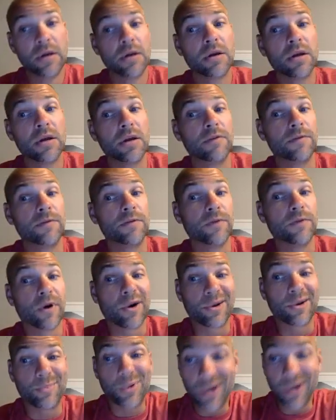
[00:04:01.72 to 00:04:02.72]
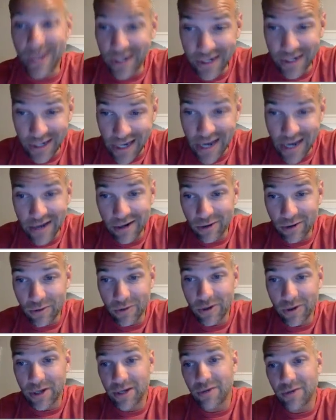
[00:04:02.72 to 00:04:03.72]
If you've already put it in a
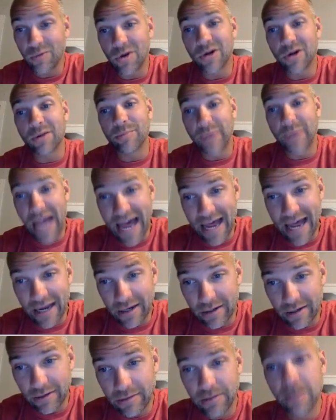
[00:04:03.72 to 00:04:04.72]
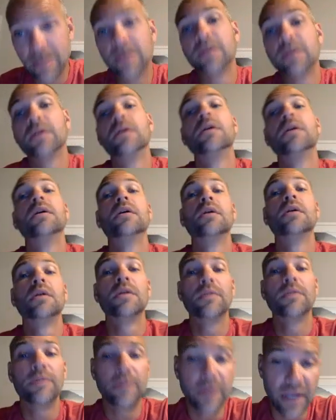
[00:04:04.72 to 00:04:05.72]
category, welcome back.
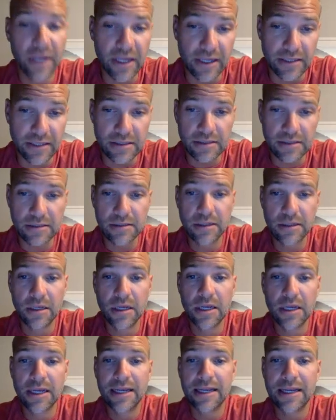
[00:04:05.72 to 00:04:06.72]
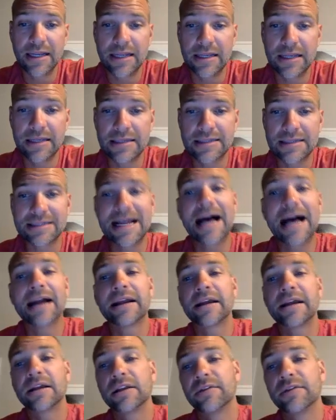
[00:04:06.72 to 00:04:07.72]
This is not
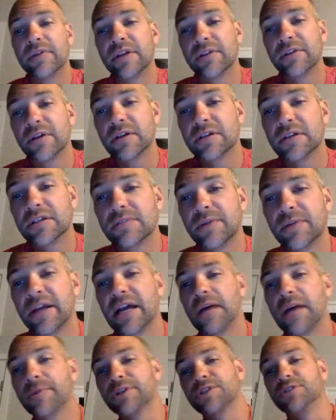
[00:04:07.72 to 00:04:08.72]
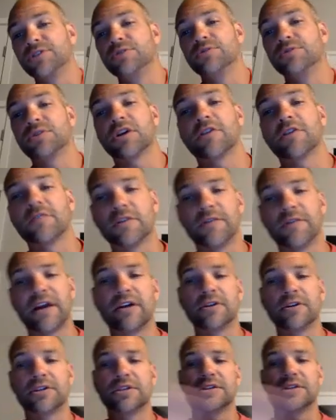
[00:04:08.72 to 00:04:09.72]
a living thing. Despite how much news coverage
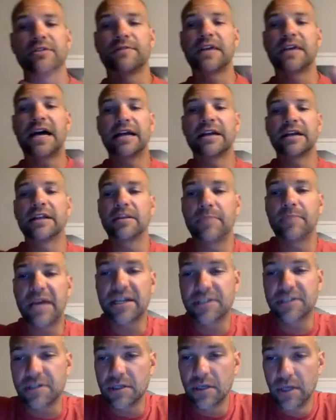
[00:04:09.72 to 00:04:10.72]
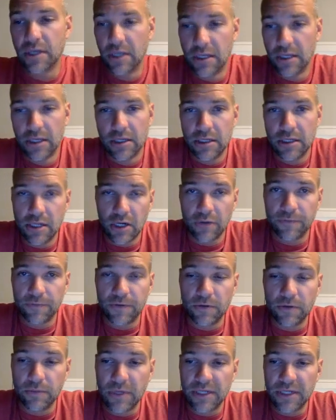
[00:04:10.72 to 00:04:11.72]
viruses have gotten in the past,
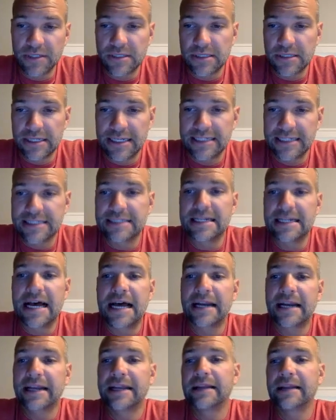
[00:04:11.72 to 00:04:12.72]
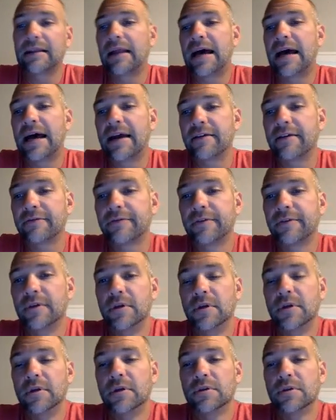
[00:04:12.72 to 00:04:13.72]
few months, it's not alive.
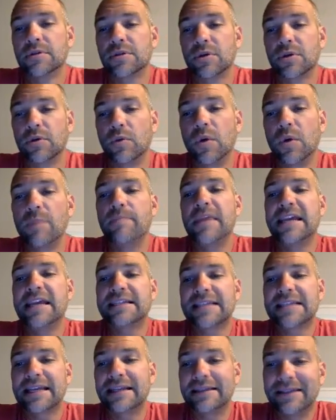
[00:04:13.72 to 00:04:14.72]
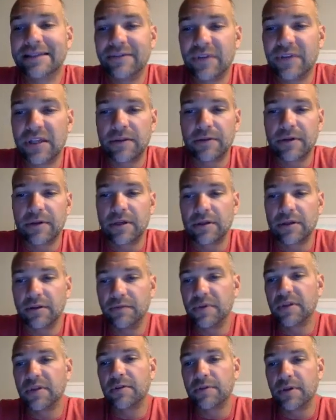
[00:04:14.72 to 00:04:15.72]
So what makes a living thing a
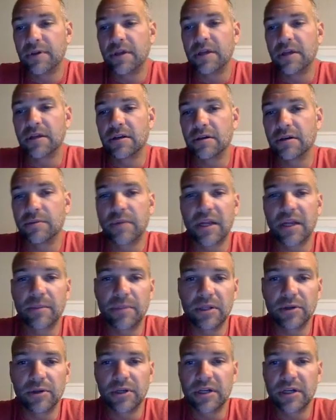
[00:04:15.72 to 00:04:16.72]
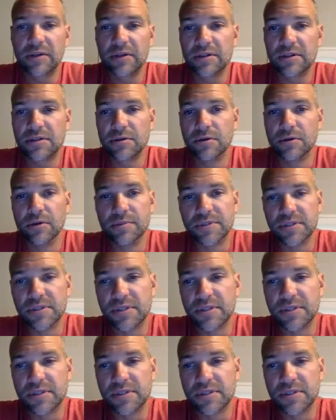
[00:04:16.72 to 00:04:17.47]
living thing? And you might be looking at these two groups and